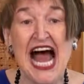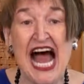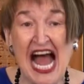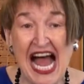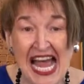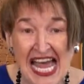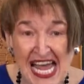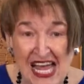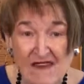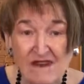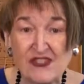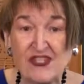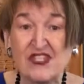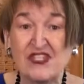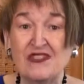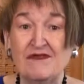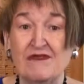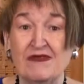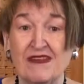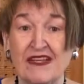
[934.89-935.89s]
I have
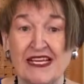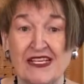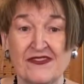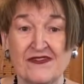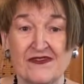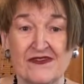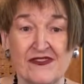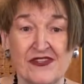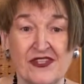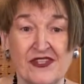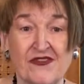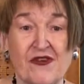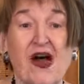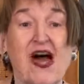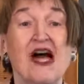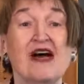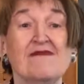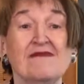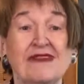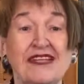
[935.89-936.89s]
good plans for you,
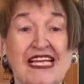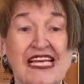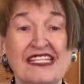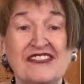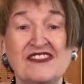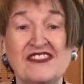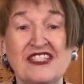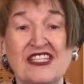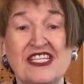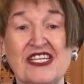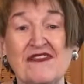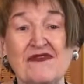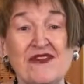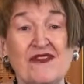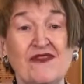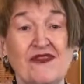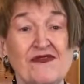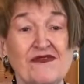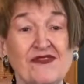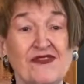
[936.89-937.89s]
plans to give
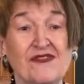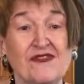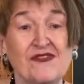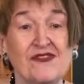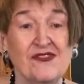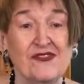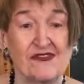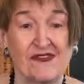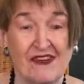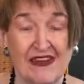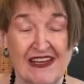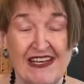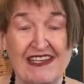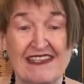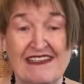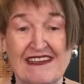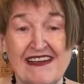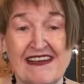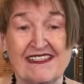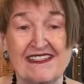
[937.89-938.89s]
you a future
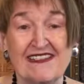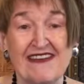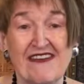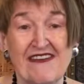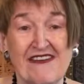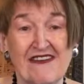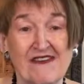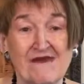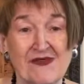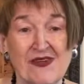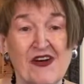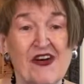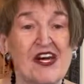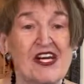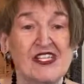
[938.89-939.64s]
and not to harm you.